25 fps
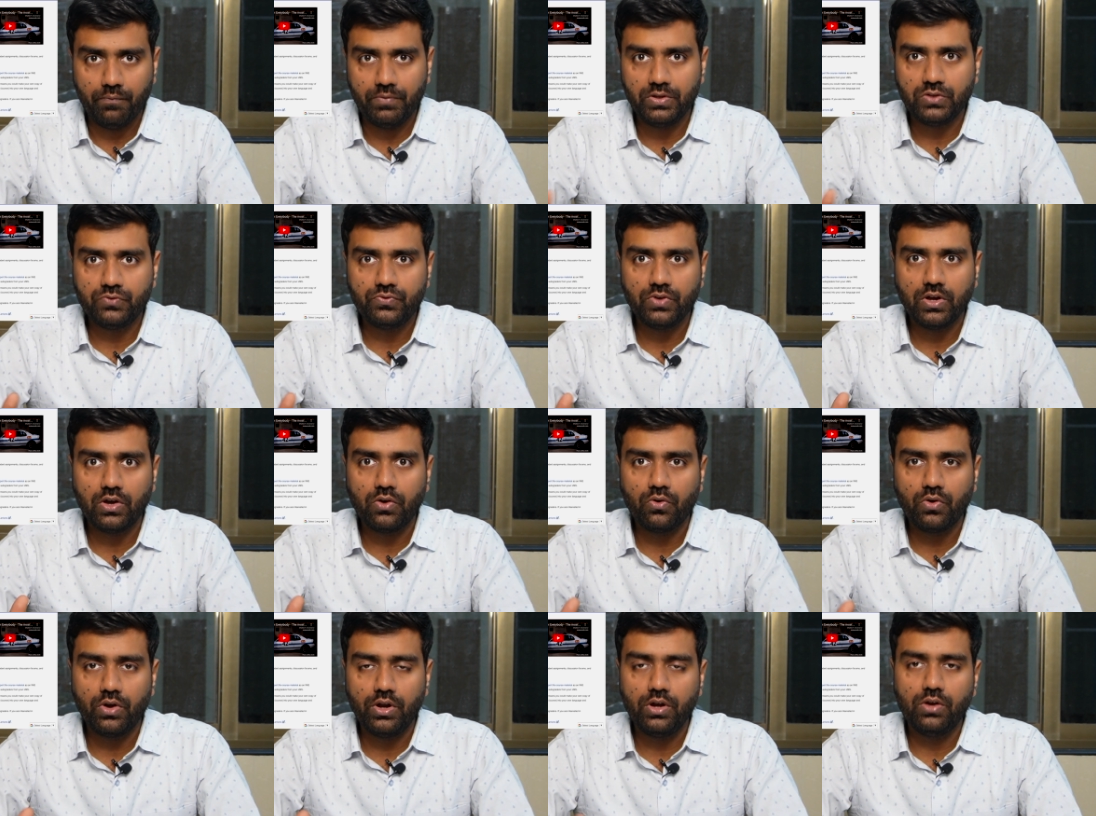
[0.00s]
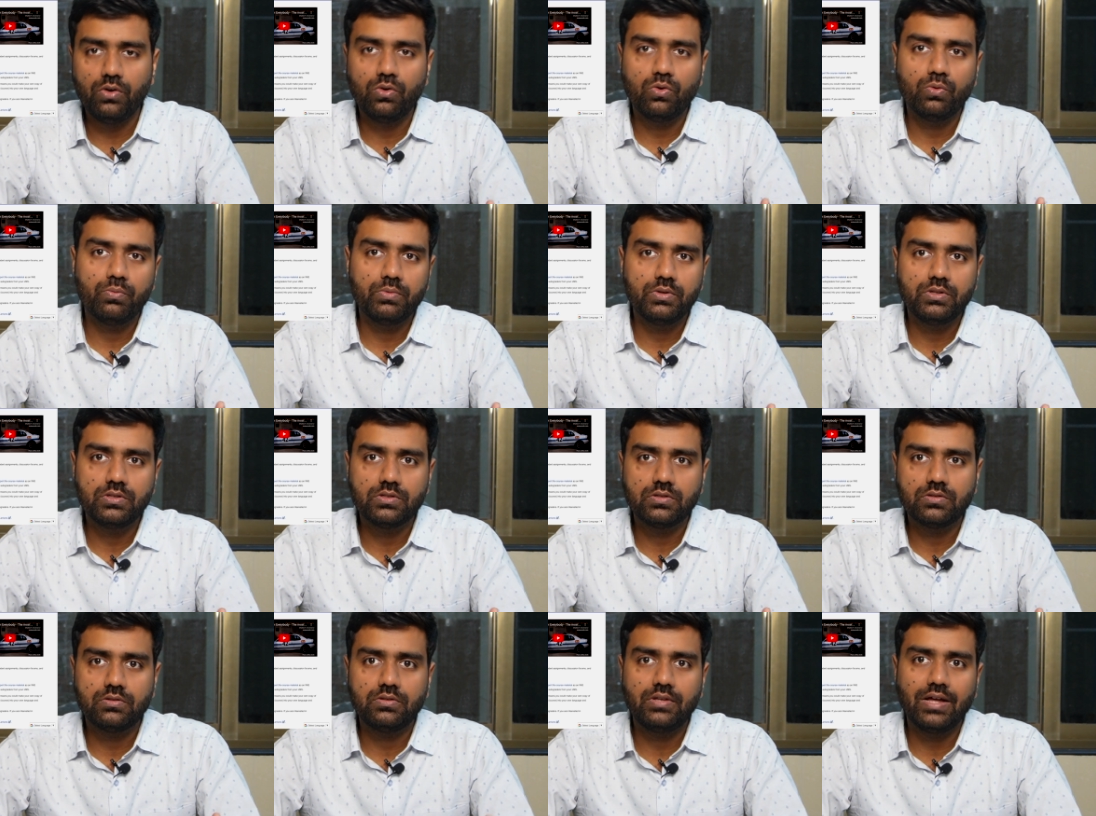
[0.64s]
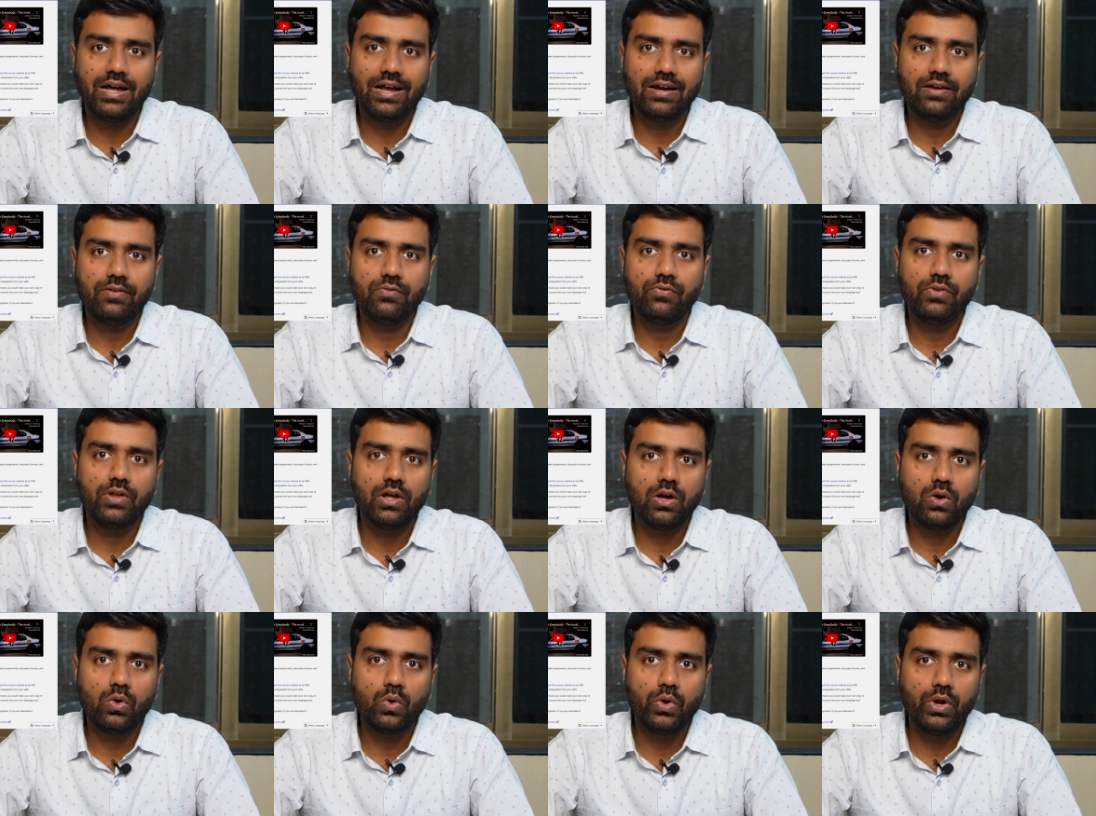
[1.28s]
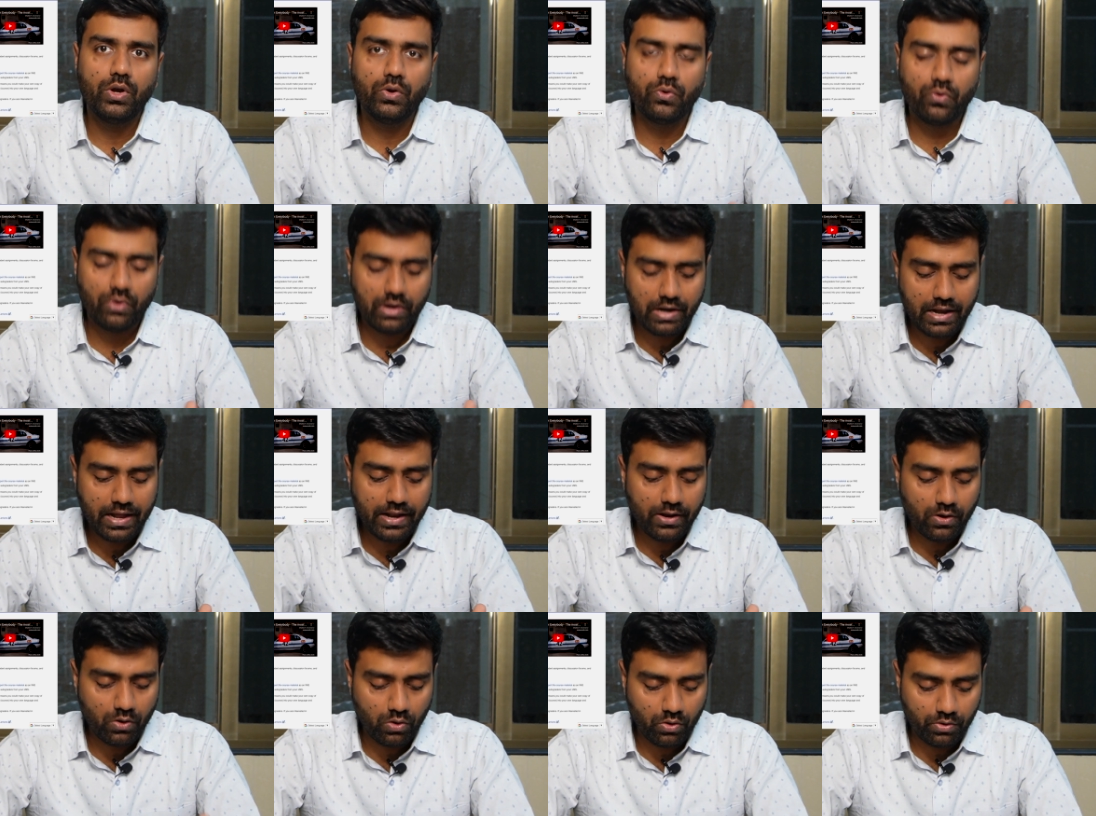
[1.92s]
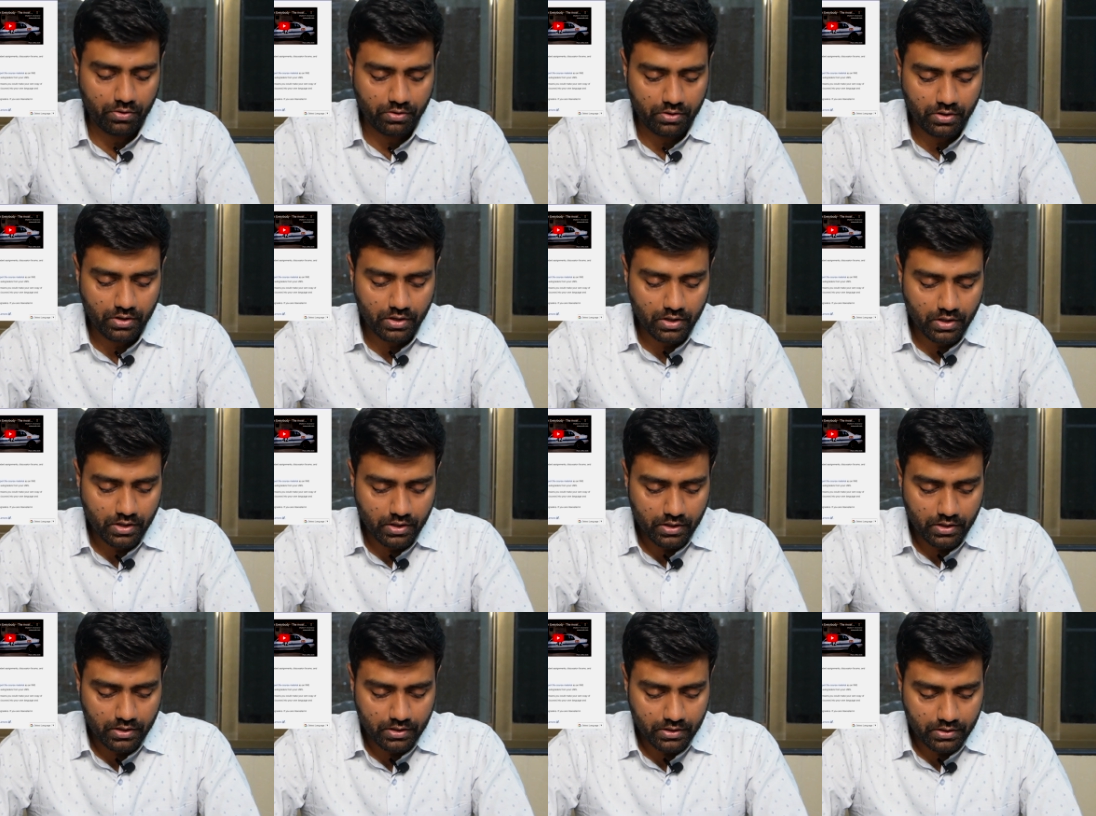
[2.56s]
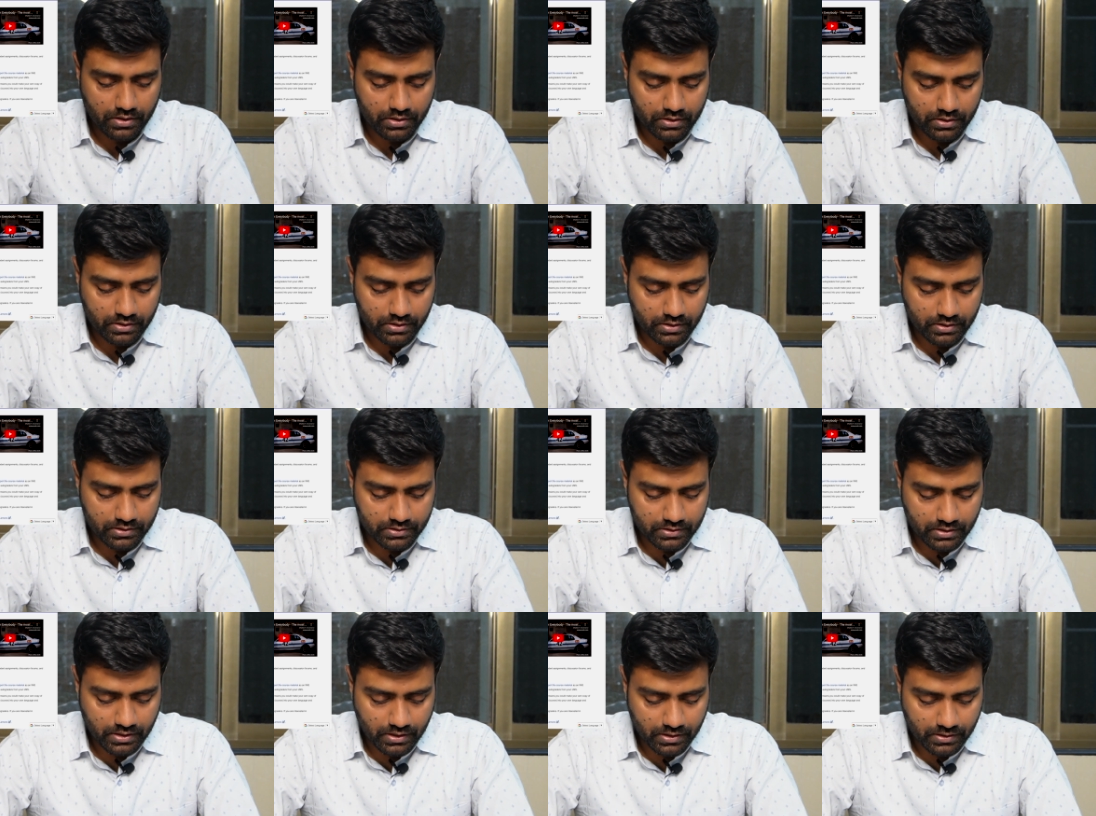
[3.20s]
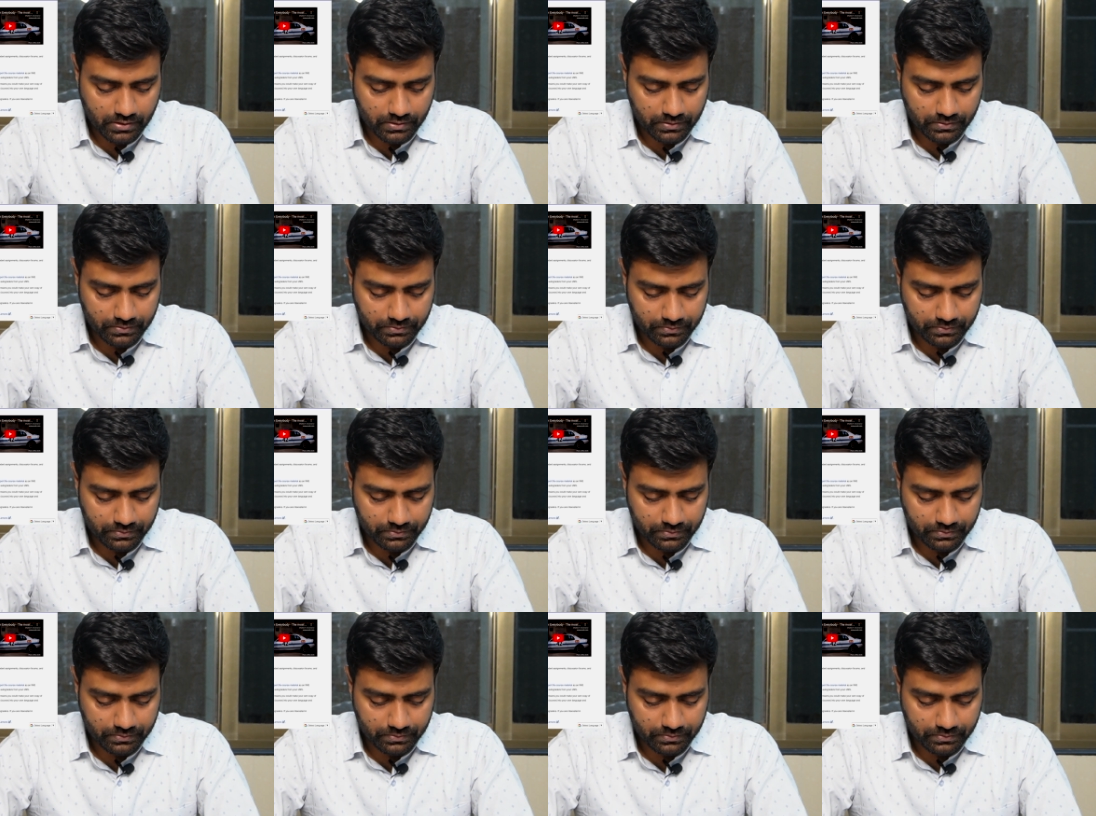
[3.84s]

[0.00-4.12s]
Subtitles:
which we are going to means that we are going to rely on, is here.